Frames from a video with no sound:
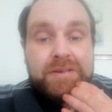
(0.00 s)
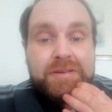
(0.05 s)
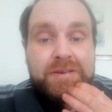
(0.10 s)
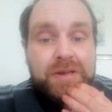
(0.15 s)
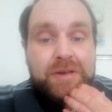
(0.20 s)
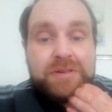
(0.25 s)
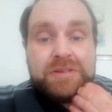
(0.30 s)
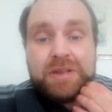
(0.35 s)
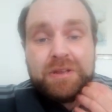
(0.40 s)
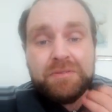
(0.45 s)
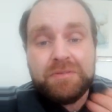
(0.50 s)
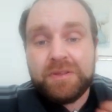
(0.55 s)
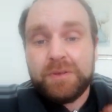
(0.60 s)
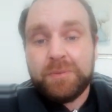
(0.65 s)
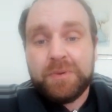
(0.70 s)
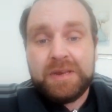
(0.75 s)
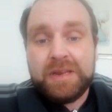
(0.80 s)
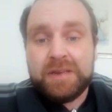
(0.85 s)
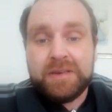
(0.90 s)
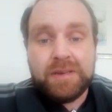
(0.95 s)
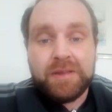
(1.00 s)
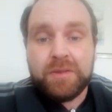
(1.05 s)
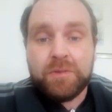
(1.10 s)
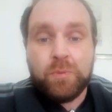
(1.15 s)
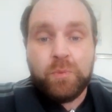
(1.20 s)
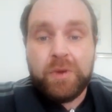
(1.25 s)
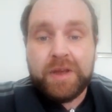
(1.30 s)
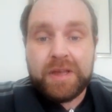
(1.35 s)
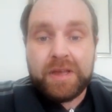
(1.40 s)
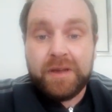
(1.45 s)
Now, I don't think we need another
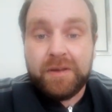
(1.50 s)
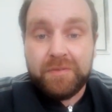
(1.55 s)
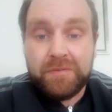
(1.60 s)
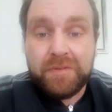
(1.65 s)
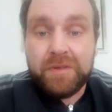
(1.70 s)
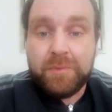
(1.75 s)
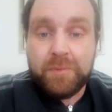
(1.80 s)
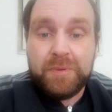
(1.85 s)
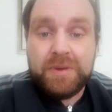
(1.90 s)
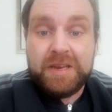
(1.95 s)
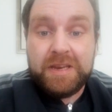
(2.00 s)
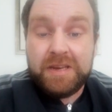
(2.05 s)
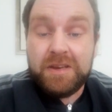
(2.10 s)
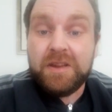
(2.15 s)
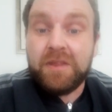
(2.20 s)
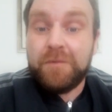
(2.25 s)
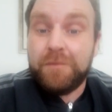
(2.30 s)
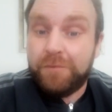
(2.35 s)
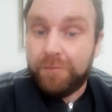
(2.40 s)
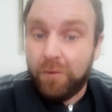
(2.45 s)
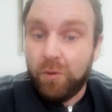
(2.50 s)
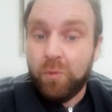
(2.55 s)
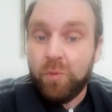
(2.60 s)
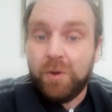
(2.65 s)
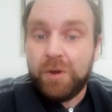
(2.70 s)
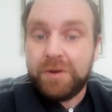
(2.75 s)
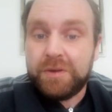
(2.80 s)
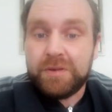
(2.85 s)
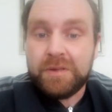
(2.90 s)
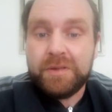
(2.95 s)
winger. I think we need another
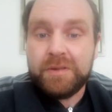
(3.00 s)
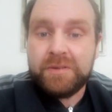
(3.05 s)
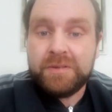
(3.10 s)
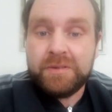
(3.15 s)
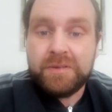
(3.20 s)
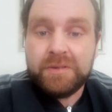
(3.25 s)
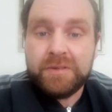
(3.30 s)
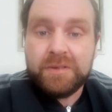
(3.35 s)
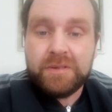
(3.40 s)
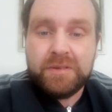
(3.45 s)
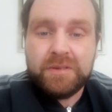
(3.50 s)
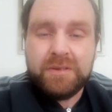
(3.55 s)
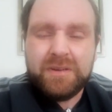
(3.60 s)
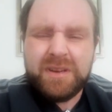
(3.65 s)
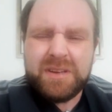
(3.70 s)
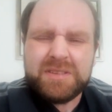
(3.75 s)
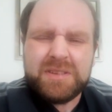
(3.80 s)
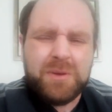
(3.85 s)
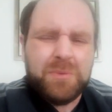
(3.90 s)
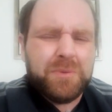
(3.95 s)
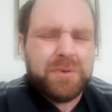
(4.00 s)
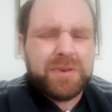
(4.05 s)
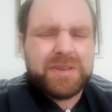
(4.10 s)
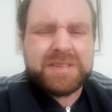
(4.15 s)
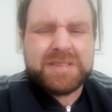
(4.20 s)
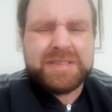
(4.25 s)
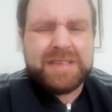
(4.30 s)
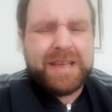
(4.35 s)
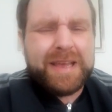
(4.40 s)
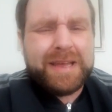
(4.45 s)
forward. I don't want to
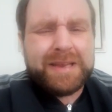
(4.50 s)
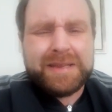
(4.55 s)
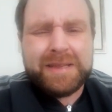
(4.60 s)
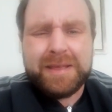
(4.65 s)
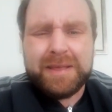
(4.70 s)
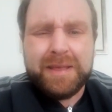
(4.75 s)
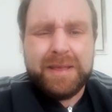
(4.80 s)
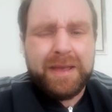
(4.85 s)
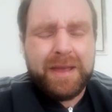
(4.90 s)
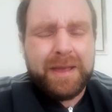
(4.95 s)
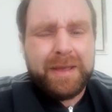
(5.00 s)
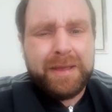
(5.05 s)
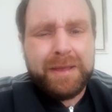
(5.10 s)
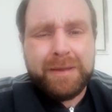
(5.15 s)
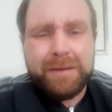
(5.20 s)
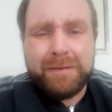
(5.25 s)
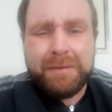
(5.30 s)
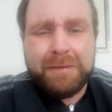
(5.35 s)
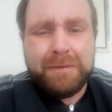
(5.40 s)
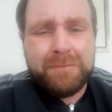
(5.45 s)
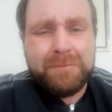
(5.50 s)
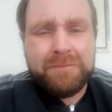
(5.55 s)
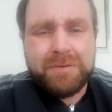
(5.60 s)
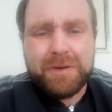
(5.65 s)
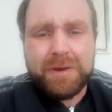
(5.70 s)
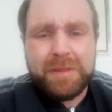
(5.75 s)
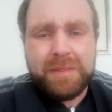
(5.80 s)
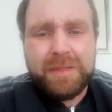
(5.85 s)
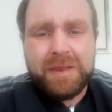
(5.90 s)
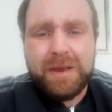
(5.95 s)
see Eddie Nketiah
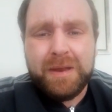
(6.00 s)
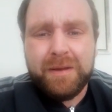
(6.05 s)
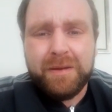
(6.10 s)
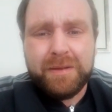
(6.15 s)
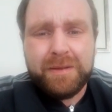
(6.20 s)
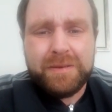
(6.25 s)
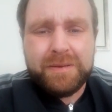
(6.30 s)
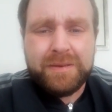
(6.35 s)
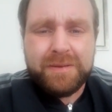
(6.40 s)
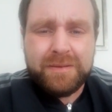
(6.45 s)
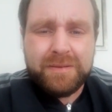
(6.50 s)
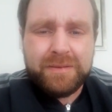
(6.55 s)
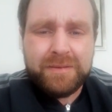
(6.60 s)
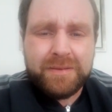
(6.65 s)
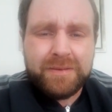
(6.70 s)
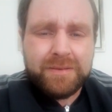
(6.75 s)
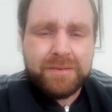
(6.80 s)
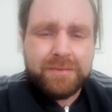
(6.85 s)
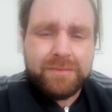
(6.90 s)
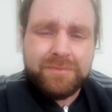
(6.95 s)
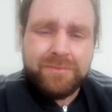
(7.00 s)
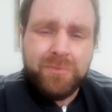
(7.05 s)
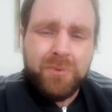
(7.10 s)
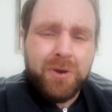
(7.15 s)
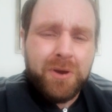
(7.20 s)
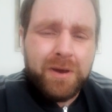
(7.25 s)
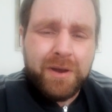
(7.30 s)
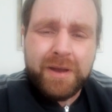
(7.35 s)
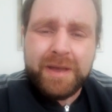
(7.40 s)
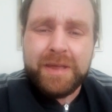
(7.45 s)
running the line.
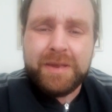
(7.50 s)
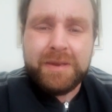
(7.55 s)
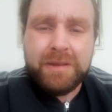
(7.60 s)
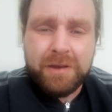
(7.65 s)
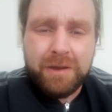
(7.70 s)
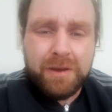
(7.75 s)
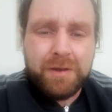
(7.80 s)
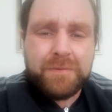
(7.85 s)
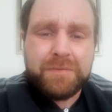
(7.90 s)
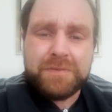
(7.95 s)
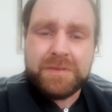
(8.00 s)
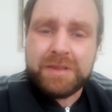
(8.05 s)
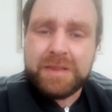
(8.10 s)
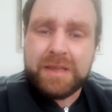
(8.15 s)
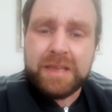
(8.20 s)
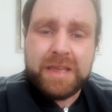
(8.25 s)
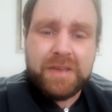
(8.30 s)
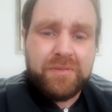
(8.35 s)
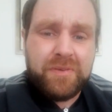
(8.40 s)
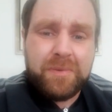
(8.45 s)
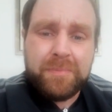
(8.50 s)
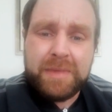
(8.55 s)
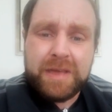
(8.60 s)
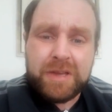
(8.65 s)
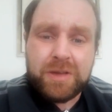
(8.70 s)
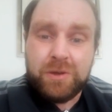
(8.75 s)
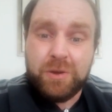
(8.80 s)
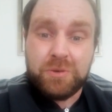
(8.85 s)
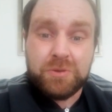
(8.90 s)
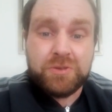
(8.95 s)
Why on earth have they given him
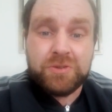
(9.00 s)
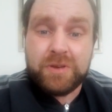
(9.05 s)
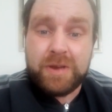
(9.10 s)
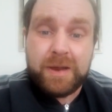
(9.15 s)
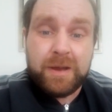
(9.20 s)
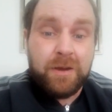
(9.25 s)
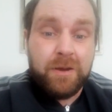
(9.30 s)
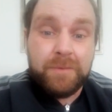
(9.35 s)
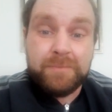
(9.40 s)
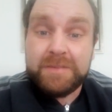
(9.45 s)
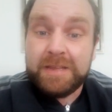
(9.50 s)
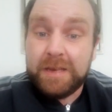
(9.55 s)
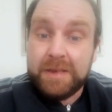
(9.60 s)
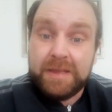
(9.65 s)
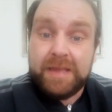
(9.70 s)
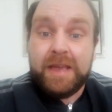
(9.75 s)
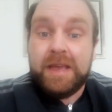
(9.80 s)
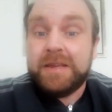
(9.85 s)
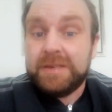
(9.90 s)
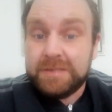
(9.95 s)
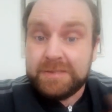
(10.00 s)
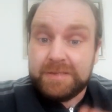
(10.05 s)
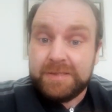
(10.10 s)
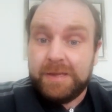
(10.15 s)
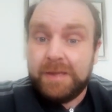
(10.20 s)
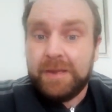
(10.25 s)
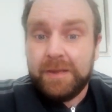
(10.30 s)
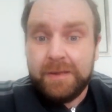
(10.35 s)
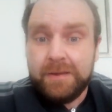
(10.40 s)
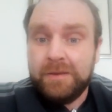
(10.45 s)
that contract? I'm dead against
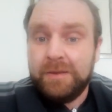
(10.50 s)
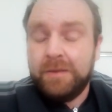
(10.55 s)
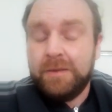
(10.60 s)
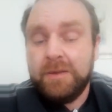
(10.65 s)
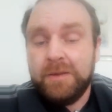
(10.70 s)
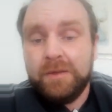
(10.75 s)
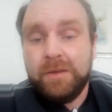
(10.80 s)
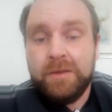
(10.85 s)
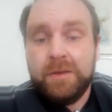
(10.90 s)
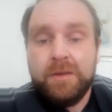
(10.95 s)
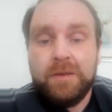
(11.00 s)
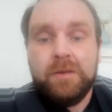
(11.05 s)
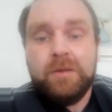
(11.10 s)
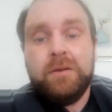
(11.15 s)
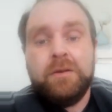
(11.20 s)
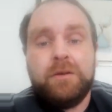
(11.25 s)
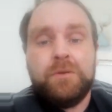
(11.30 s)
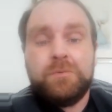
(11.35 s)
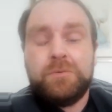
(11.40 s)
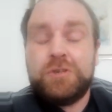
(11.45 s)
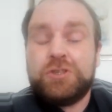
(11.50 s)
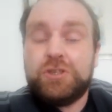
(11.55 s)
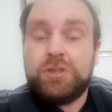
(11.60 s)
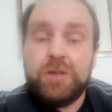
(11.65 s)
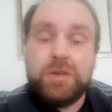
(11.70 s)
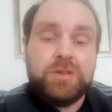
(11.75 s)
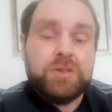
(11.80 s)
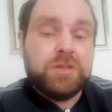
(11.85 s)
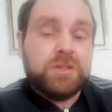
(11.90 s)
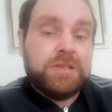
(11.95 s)
it. We
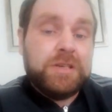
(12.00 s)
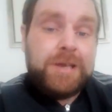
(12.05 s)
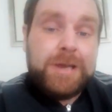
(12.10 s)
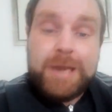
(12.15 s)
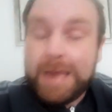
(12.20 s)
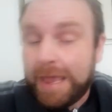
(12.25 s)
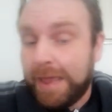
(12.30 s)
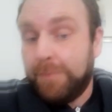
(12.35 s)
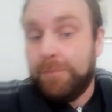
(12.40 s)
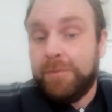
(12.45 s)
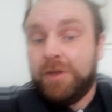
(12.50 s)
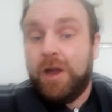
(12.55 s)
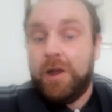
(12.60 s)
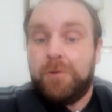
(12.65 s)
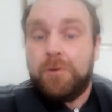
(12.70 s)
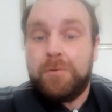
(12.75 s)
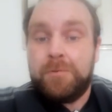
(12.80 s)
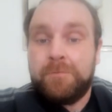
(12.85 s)
should have just let him go.